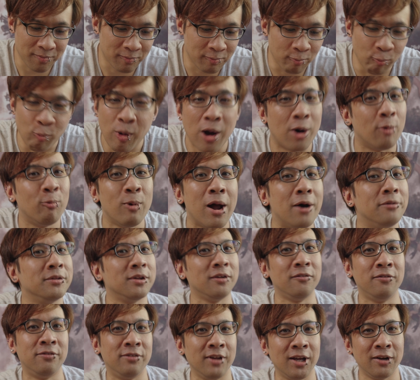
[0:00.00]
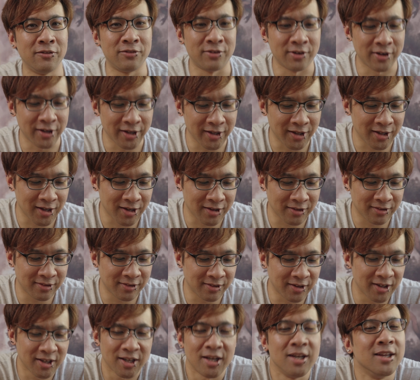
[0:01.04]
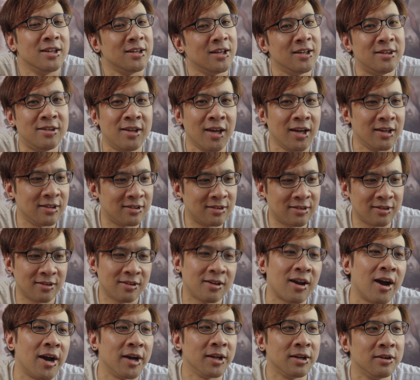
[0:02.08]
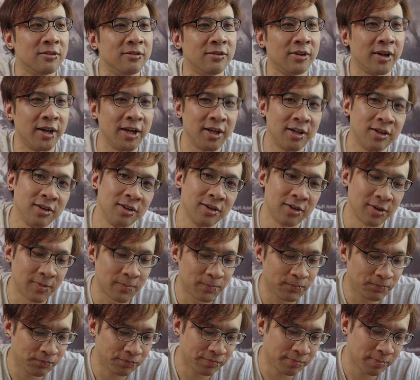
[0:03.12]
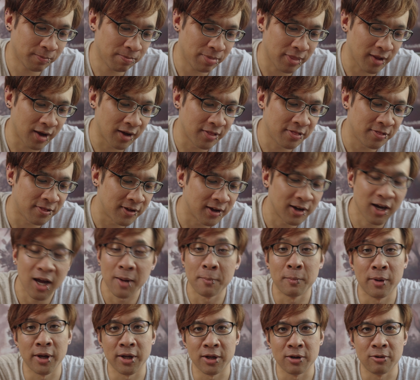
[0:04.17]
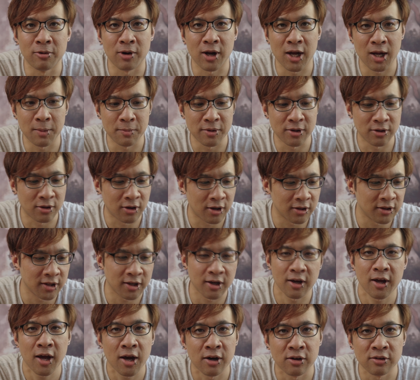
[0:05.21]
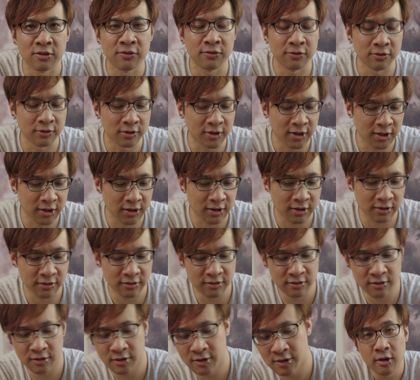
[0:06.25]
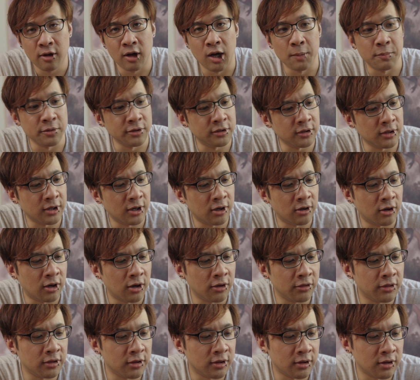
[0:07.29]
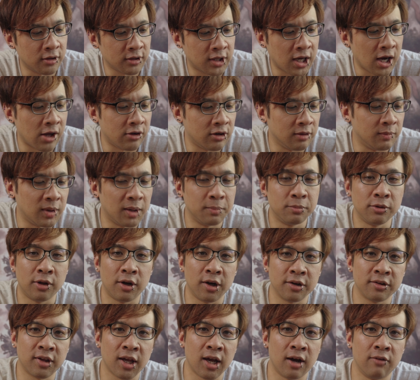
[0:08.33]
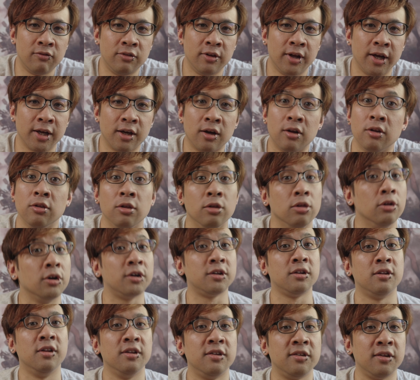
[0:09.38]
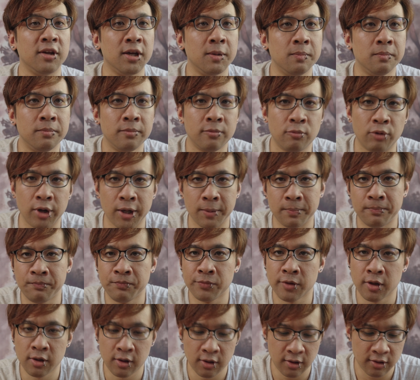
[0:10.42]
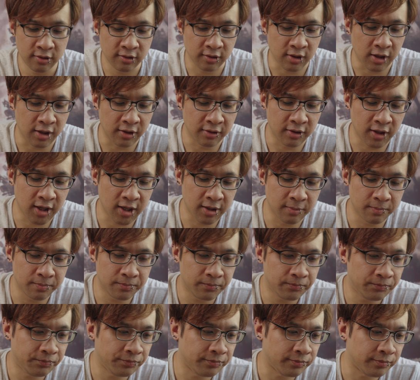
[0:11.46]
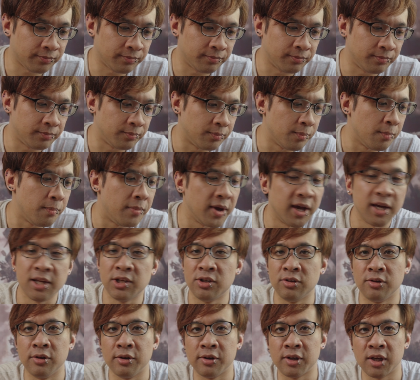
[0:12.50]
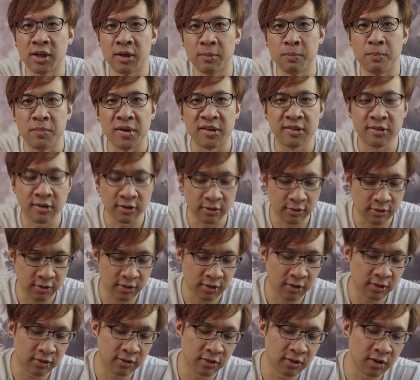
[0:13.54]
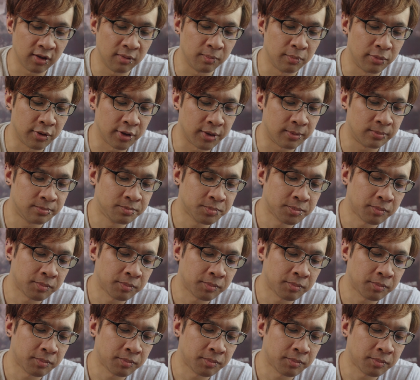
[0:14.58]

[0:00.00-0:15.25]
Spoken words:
well-rounded flavor, I guess. Like it tastes kind of like a thing I might grab and not like a health food, I guess. Up until now, all the Calorie Mate blocks have like looked the same, right? It's kind of that beige looking, biscuit looking thing, but